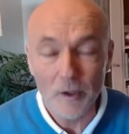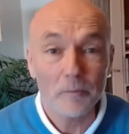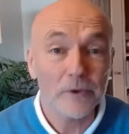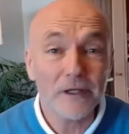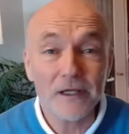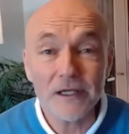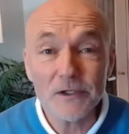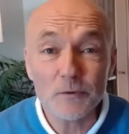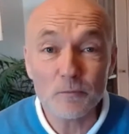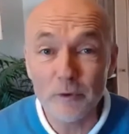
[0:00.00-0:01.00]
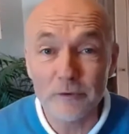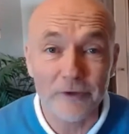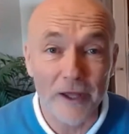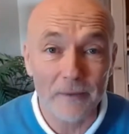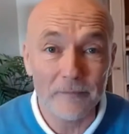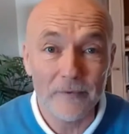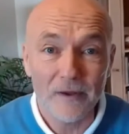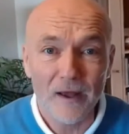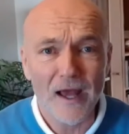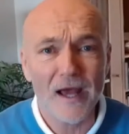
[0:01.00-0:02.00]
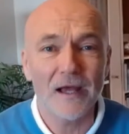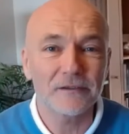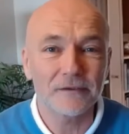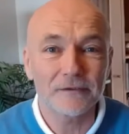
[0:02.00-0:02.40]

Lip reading: But each one of them had